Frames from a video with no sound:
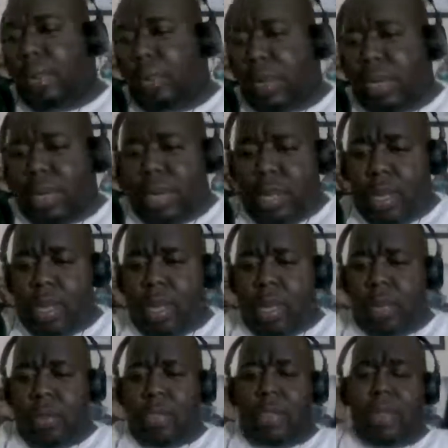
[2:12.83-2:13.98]
Hollywod
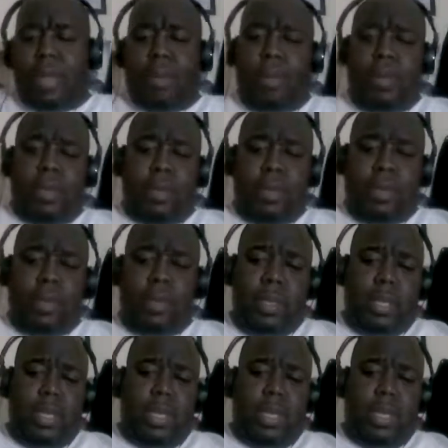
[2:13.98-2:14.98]
a long time ago.